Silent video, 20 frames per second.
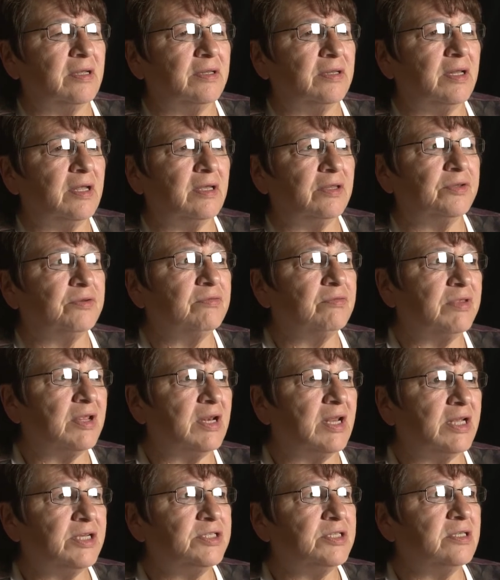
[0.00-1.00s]
like through the
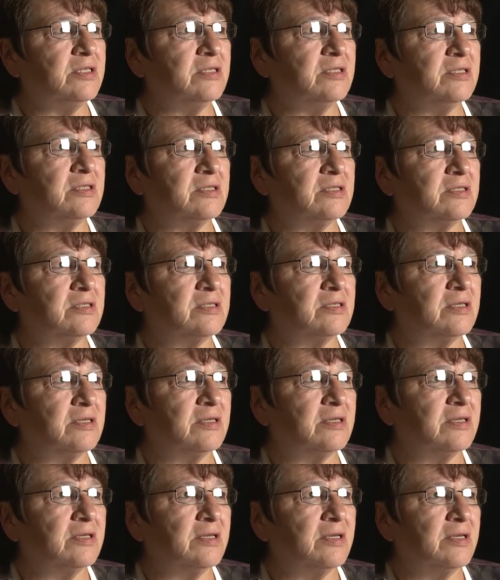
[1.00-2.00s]
legends.
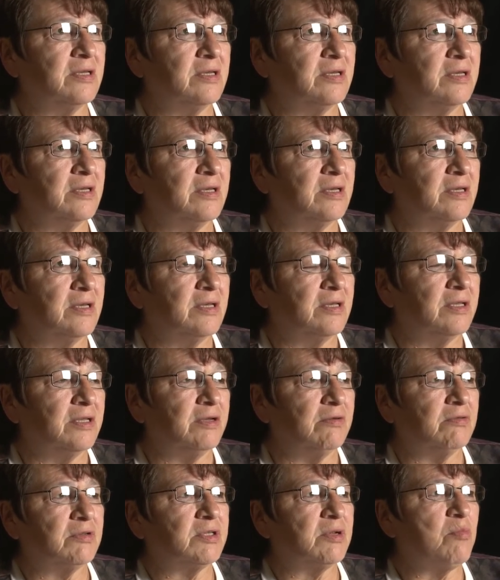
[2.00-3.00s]

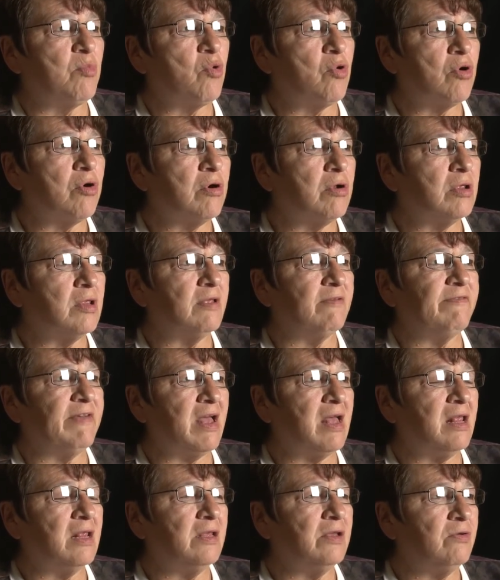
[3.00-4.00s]
There was a moral, a
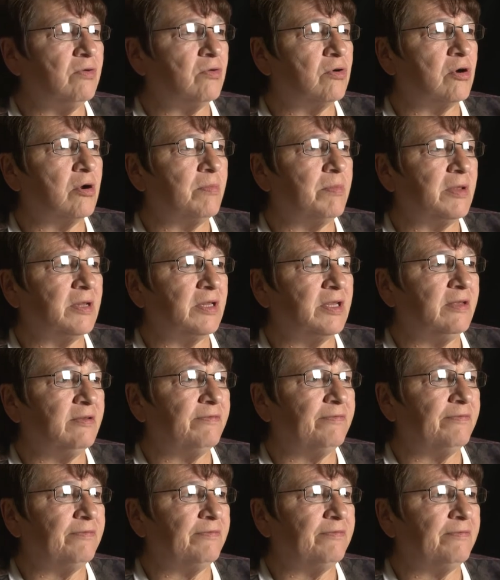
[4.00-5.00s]
value, or a
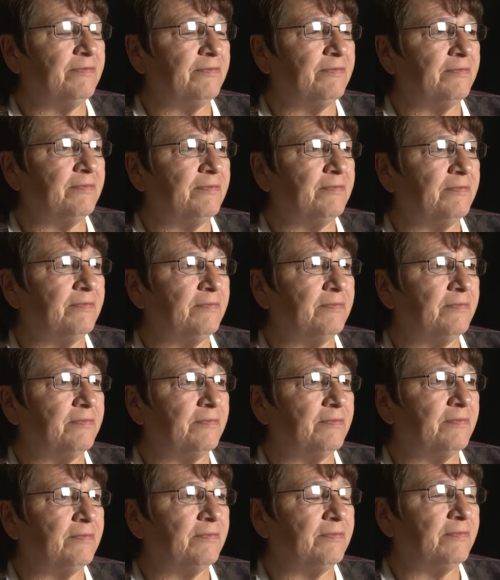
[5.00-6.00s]
belief
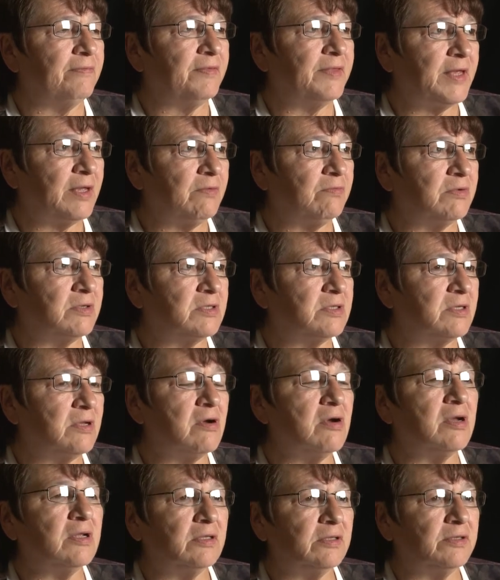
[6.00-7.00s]
that was
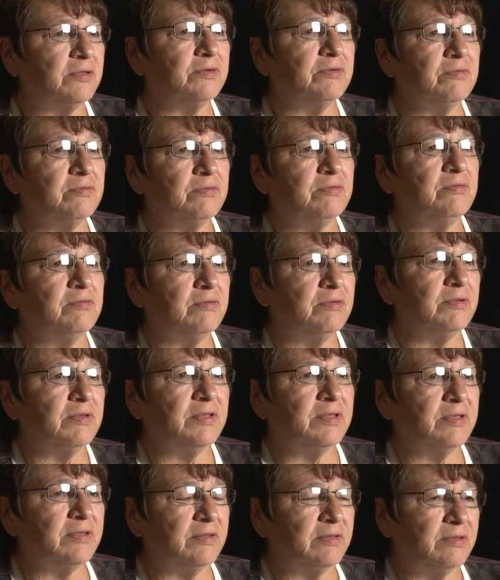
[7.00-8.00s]
taught through
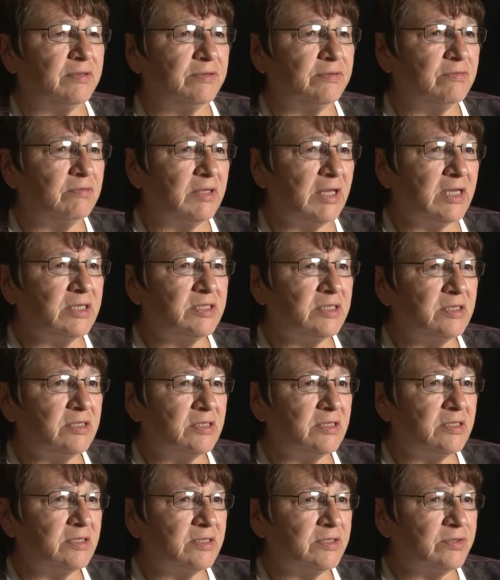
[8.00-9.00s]
through legends and